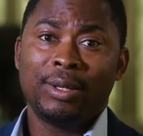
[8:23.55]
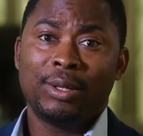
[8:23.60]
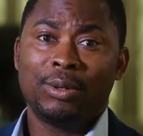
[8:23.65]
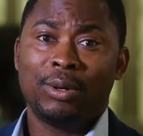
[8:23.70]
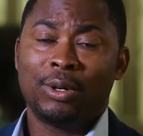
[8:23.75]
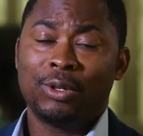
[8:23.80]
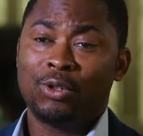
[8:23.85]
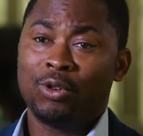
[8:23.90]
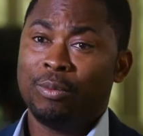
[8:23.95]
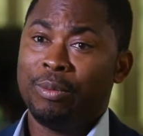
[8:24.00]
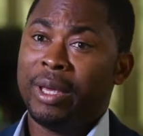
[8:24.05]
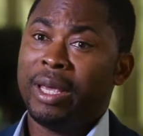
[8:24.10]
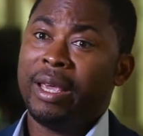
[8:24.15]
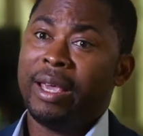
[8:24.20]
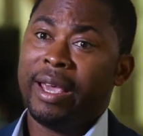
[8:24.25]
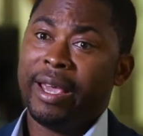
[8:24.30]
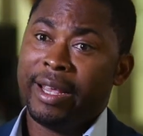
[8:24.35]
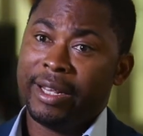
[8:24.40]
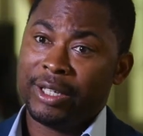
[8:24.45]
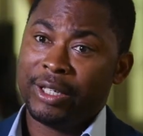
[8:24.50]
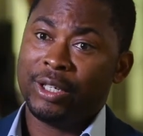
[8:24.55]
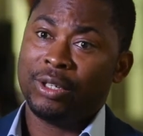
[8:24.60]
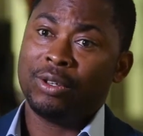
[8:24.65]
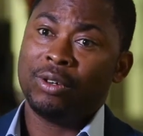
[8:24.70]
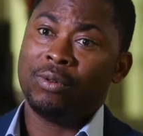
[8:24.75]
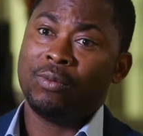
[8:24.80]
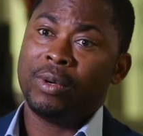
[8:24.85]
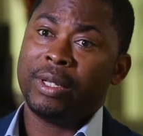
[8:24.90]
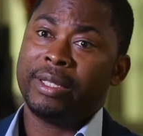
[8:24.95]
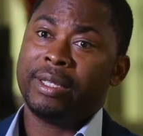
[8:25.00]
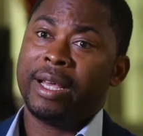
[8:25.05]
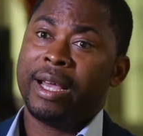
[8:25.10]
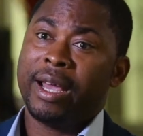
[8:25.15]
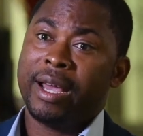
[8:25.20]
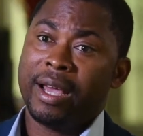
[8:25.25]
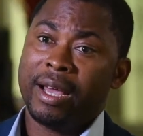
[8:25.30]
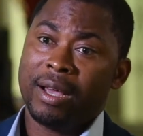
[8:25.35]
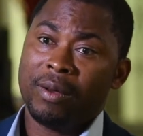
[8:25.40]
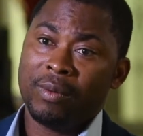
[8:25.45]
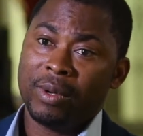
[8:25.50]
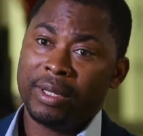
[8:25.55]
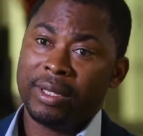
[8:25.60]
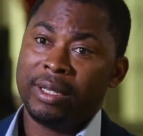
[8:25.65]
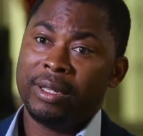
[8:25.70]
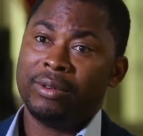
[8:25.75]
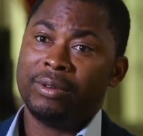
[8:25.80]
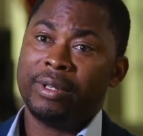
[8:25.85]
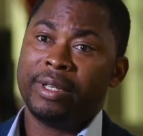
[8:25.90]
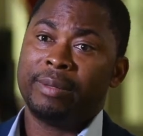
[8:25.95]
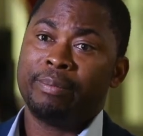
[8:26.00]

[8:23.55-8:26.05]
to also be engaged, you know, with you know,